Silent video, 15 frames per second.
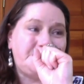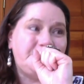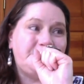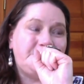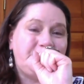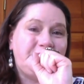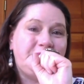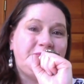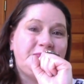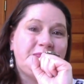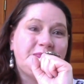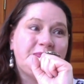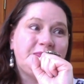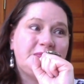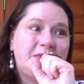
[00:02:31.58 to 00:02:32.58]
and
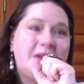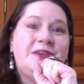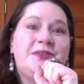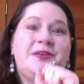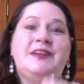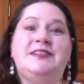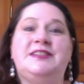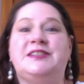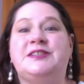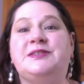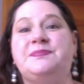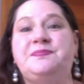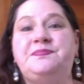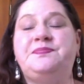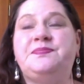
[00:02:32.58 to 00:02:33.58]
your
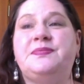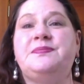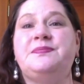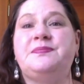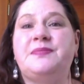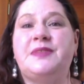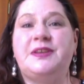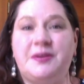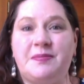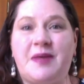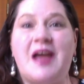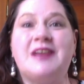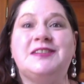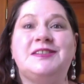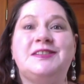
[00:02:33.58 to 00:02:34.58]
racism and your
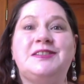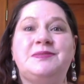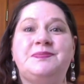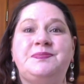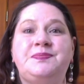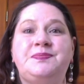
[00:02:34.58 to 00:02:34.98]
biases.